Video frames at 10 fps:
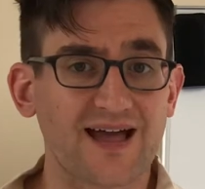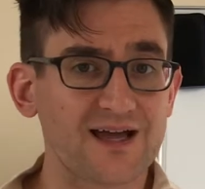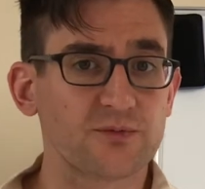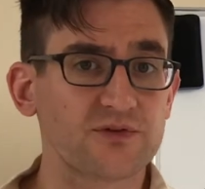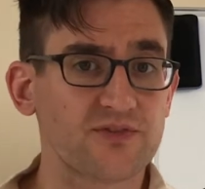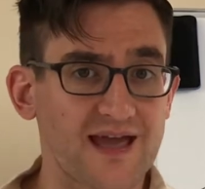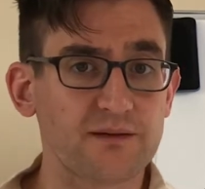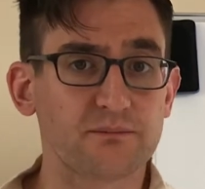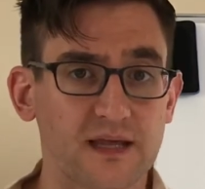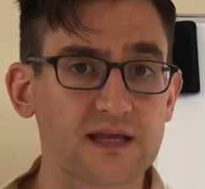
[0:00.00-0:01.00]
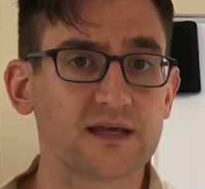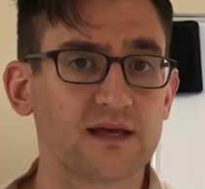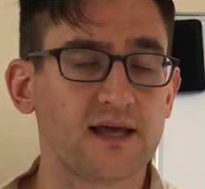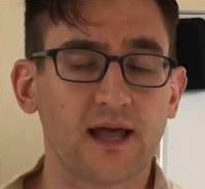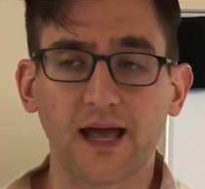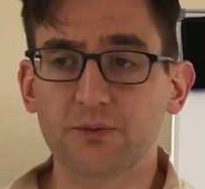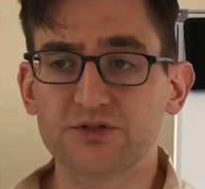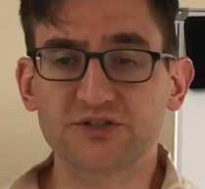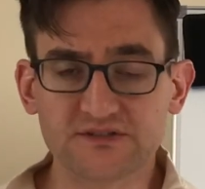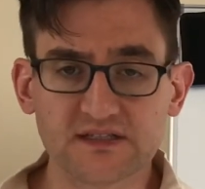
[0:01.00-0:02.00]
I was that big, I would
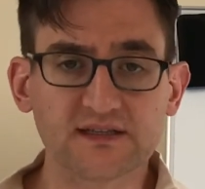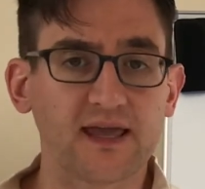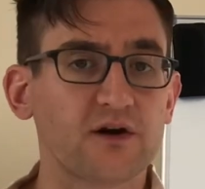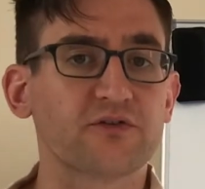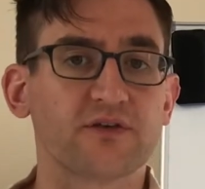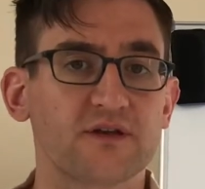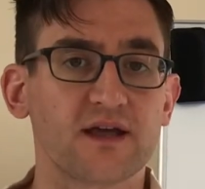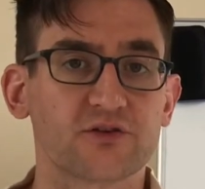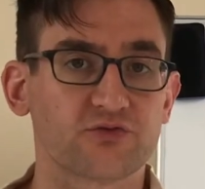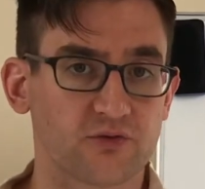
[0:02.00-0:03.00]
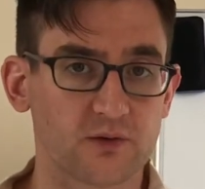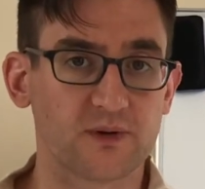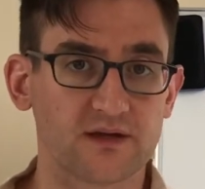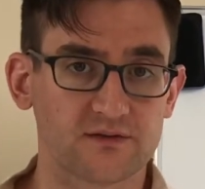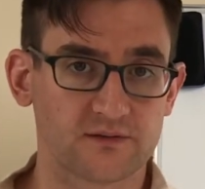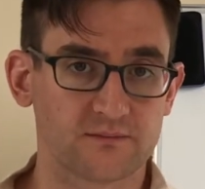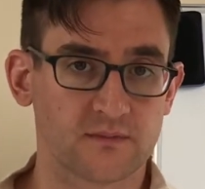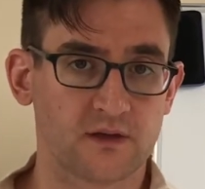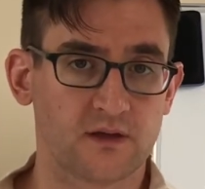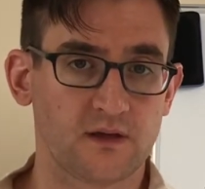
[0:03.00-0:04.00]
just eat kale for the next 3 weeks.
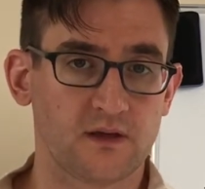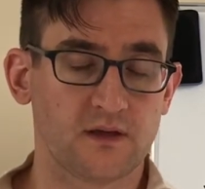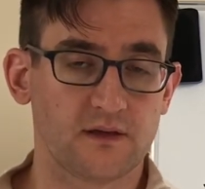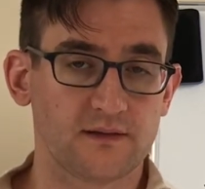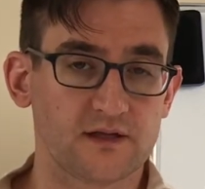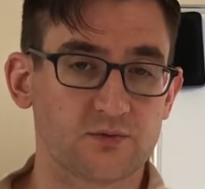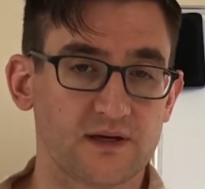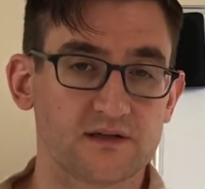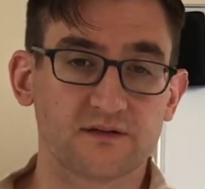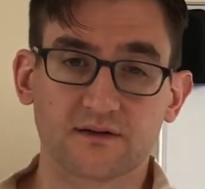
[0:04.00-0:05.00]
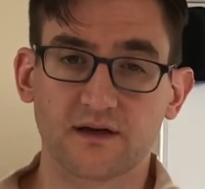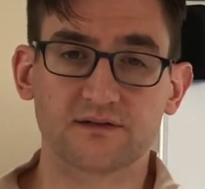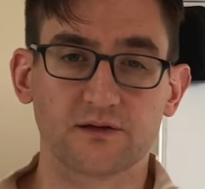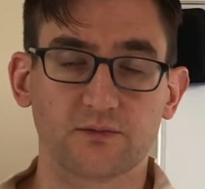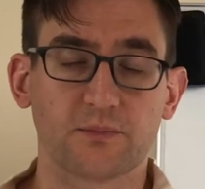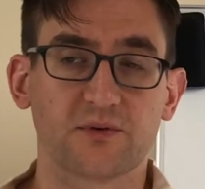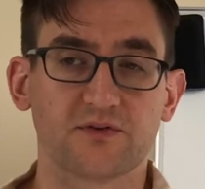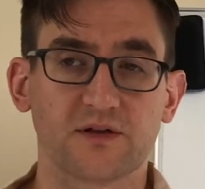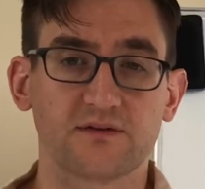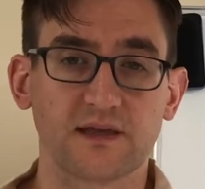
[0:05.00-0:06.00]
That's why disgust, it
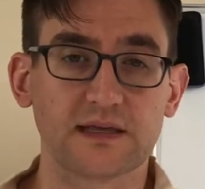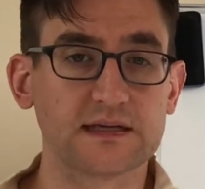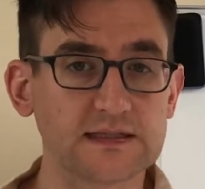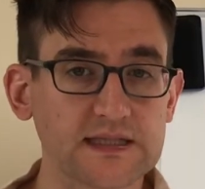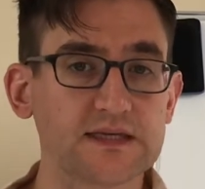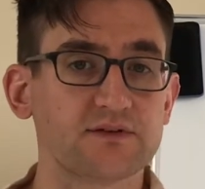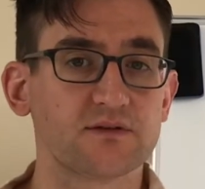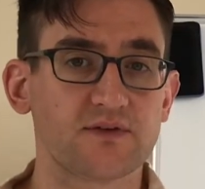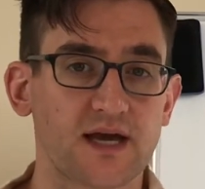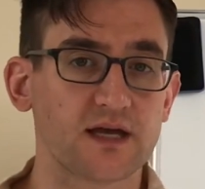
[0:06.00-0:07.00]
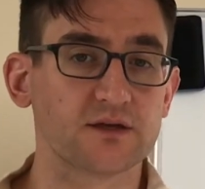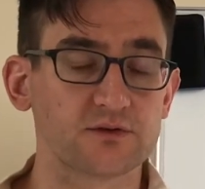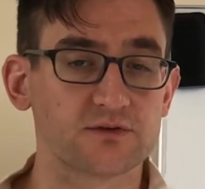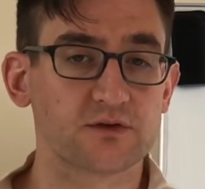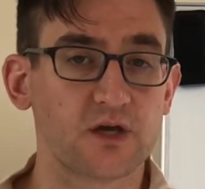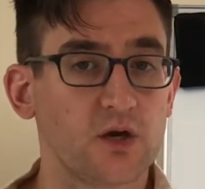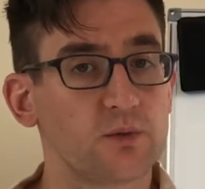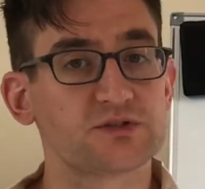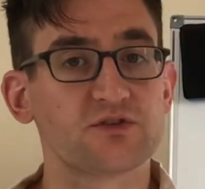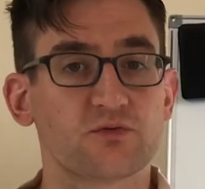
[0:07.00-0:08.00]
represents a cleave in values,
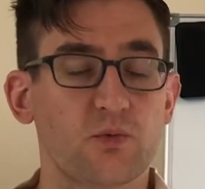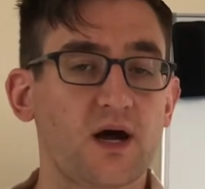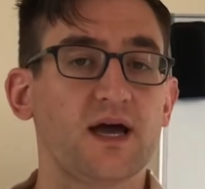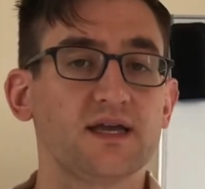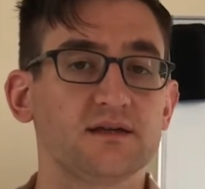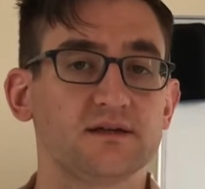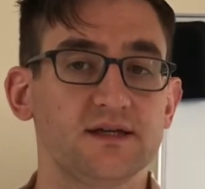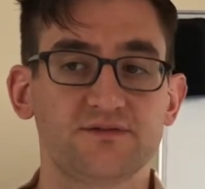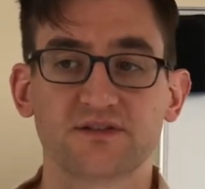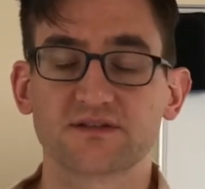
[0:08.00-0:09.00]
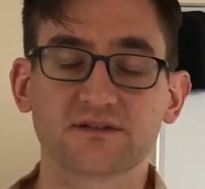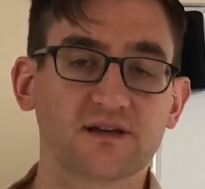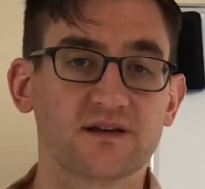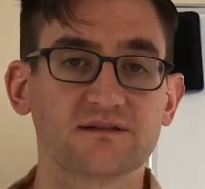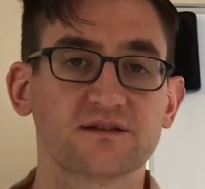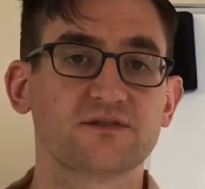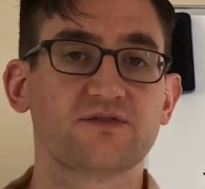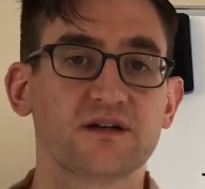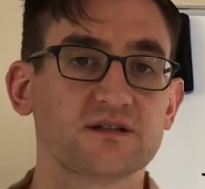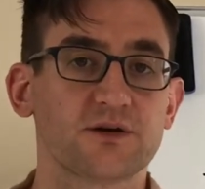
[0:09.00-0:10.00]
which is why if disgust is
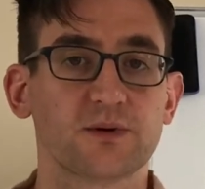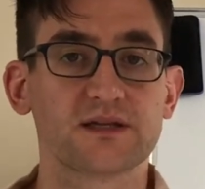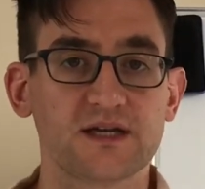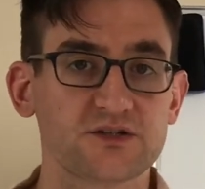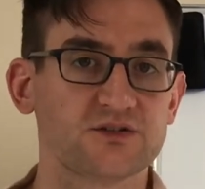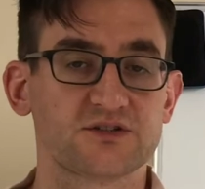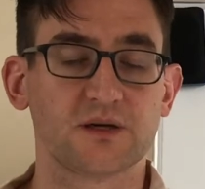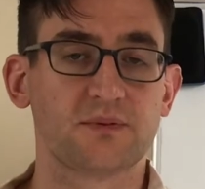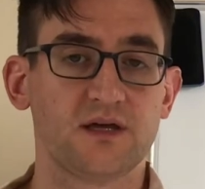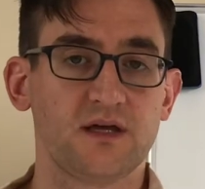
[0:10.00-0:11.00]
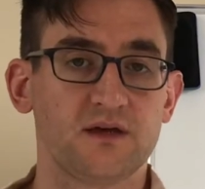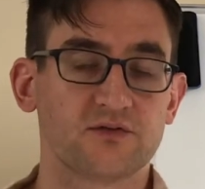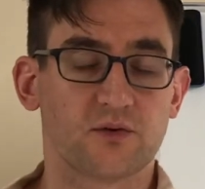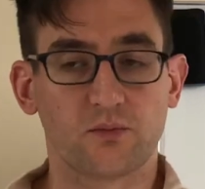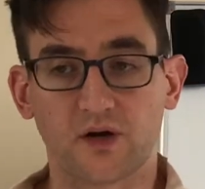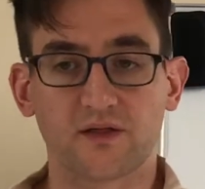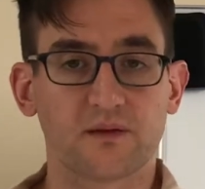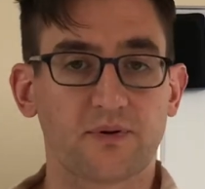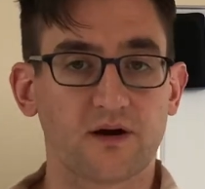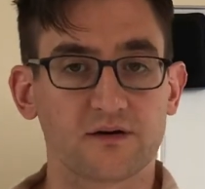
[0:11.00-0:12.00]
felt in a relationship from one of the
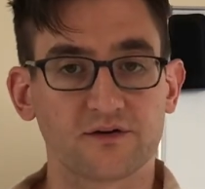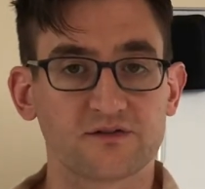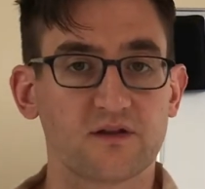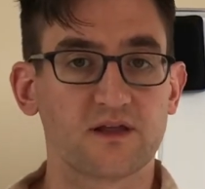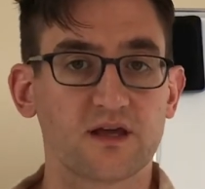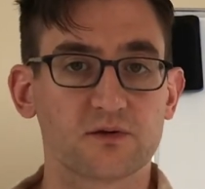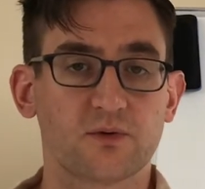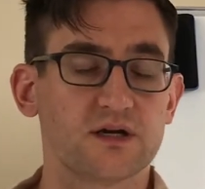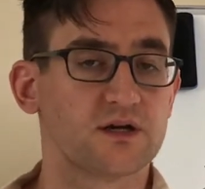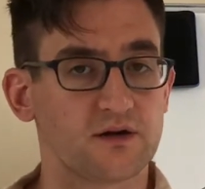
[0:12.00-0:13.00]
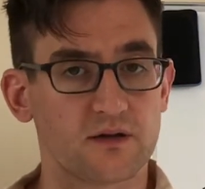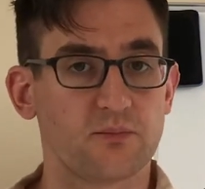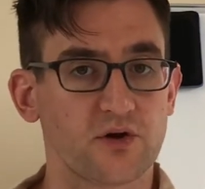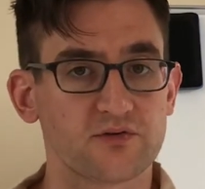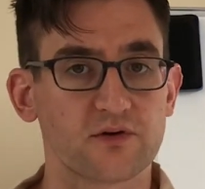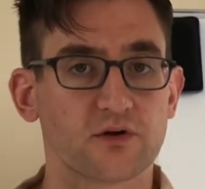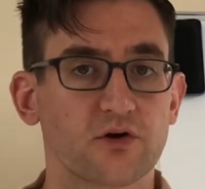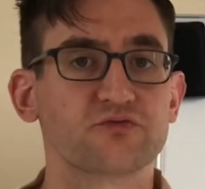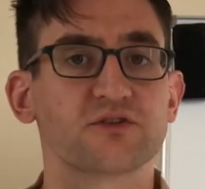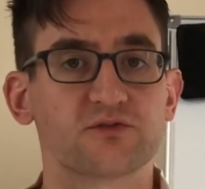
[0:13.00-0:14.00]
partners to the other one, a
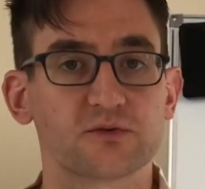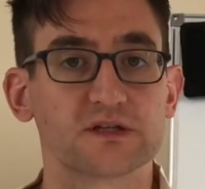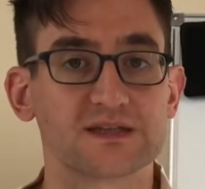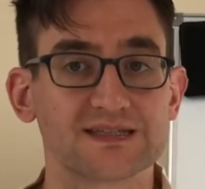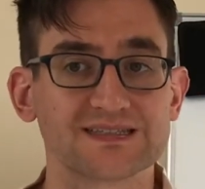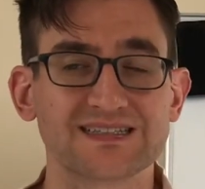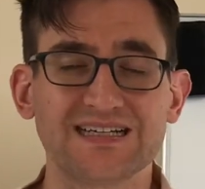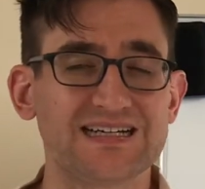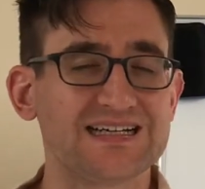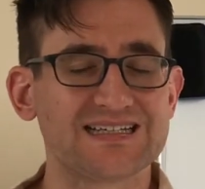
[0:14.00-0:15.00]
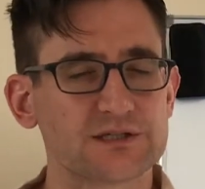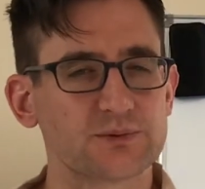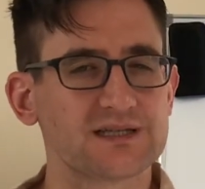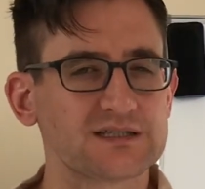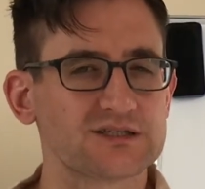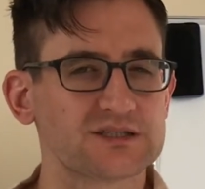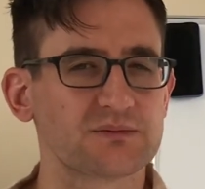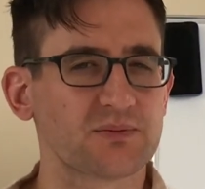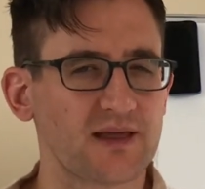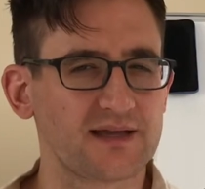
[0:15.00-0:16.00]
boyfriend-girlfriend sort of thing, the
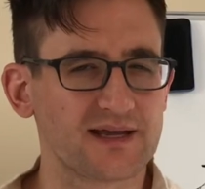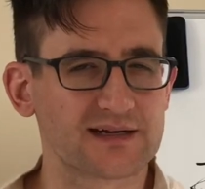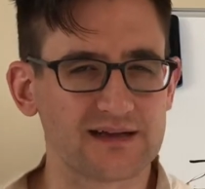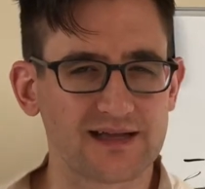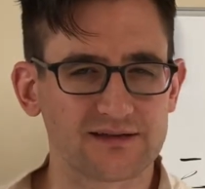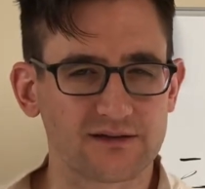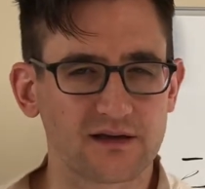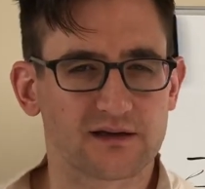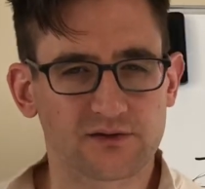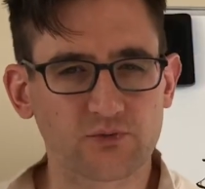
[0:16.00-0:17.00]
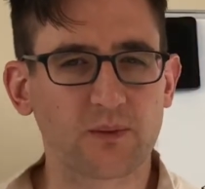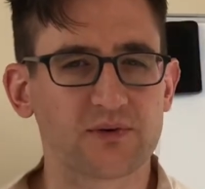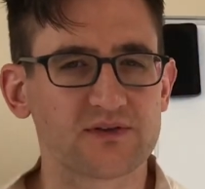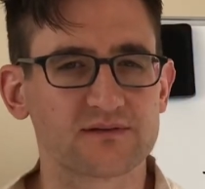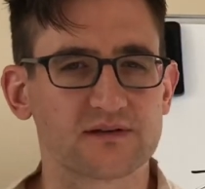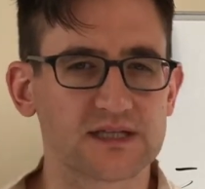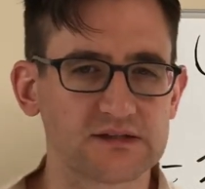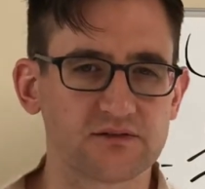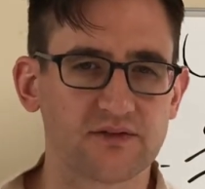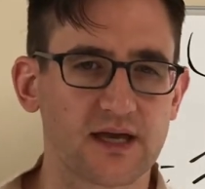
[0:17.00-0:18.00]
relationship's probably not going to last long because it represents a
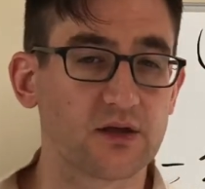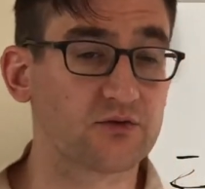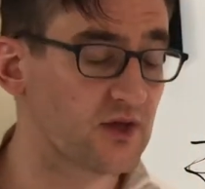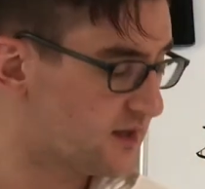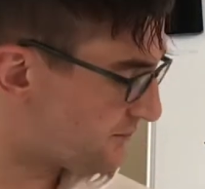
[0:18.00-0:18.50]
cleave in values.